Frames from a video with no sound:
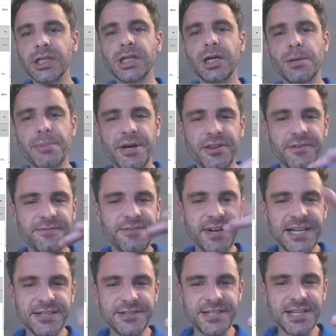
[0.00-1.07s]
about the
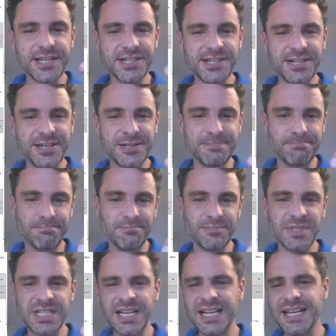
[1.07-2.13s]
file system
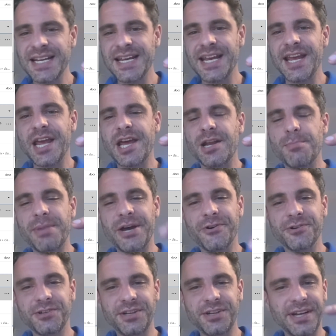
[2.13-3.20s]
and
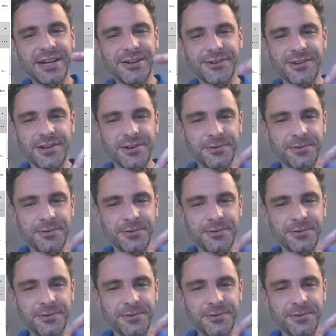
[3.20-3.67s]
about how